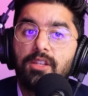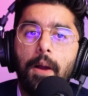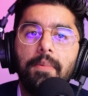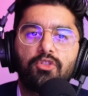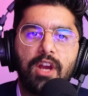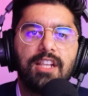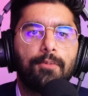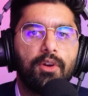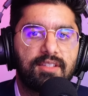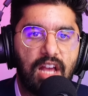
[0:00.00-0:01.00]
public
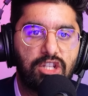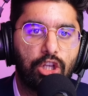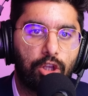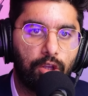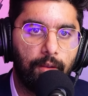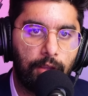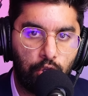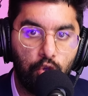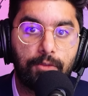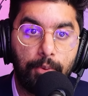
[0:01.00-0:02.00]
transport is such a
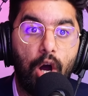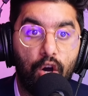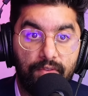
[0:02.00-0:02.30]
huge part of